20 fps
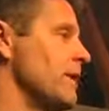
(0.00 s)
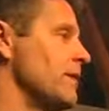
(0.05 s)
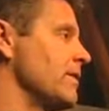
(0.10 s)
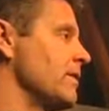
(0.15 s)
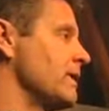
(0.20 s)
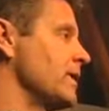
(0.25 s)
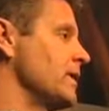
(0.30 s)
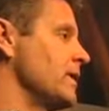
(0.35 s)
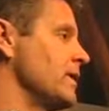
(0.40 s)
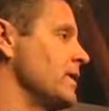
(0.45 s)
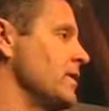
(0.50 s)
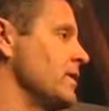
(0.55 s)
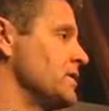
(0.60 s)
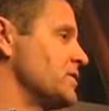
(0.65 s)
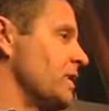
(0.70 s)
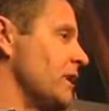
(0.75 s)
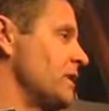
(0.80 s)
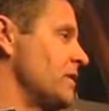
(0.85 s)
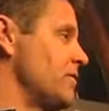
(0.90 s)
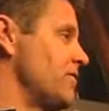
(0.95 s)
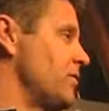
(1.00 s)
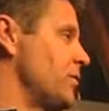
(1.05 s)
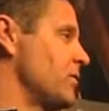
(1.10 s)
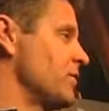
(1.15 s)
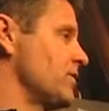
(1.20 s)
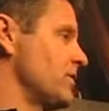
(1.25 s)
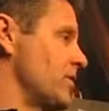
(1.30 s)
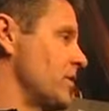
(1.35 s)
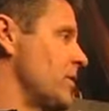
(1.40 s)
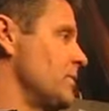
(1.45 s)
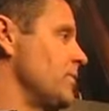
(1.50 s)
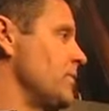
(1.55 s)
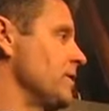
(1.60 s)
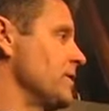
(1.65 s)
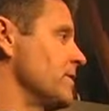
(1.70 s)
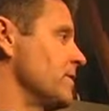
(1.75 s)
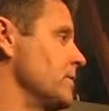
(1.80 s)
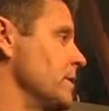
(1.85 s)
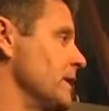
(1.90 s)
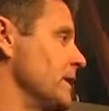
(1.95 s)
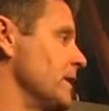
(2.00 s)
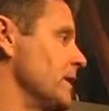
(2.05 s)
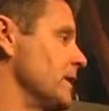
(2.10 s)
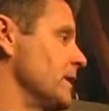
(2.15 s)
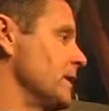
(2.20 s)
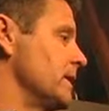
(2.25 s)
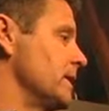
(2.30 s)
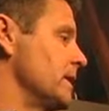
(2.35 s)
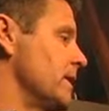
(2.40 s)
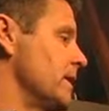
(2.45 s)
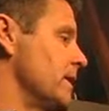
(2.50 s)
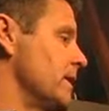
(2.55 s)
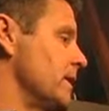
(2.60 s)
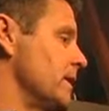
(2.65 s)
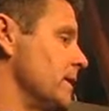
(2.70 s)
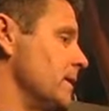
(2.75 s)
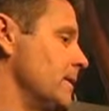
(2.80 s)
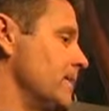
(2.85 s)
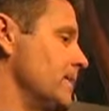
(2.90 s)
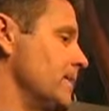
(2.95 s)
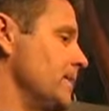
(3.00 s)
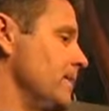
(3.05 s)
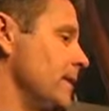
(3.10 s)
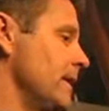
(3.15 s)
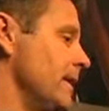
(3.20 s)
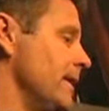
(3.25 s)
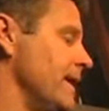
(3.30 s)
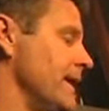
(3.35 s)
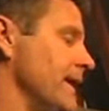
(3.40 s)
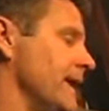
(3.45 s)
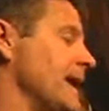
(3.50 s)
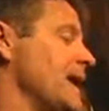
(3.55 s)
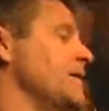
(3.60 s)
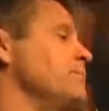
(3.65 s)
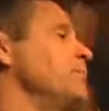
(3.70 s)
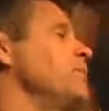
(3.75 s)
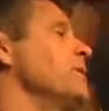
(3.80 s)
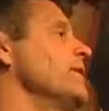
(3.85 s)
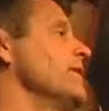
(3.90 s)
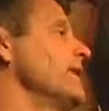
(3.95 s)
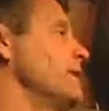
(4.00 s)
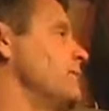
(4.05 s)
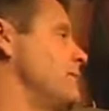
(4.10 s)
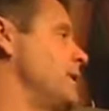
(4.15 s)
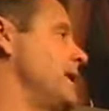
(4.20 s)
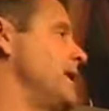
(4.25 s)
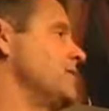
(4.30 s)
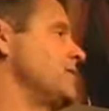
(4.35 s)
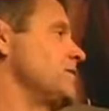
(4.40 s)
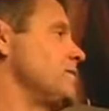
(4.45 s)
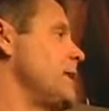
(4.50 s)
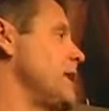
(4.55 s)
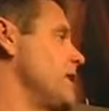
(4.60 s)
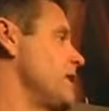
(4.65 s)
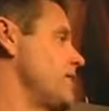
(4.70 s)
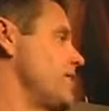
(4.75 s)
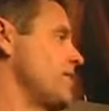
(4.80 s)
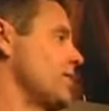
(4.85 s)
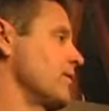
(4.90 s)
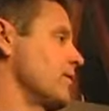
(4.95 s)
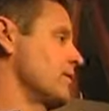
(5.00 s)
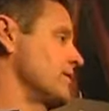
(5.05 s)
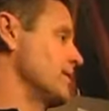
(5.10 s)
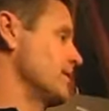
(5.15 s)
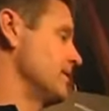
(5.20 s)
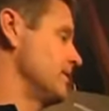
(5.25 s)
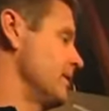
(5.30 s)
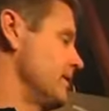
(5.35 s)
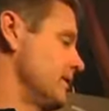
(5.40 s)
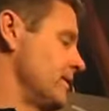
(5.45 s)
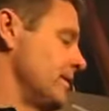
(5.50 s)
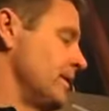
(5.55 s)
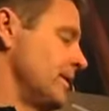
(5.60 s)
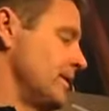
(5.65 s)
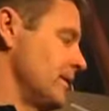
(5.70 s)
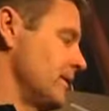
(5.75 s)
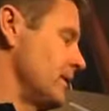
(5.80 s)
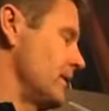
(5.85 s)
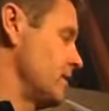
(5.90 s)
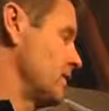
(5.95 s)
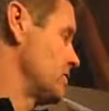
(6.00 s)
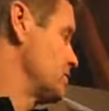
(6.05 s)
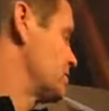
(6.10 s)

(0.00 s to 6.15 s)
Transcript: I think, you know, he tried to force a couple at the beginning, and then he got put in that bad spot, third and, you know,